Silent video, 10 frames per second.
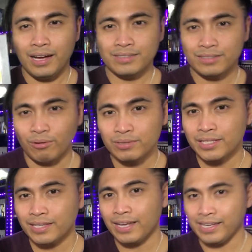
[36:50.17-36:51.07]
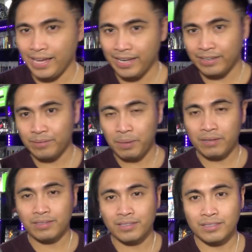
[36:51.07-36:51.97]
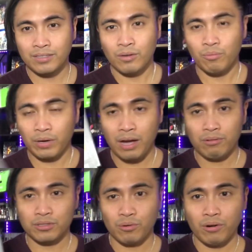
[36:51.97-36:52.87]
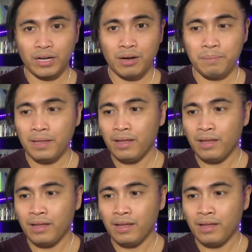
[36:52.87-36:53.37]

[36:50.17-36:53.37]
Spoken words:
the only thing I hated about it is when I was growing up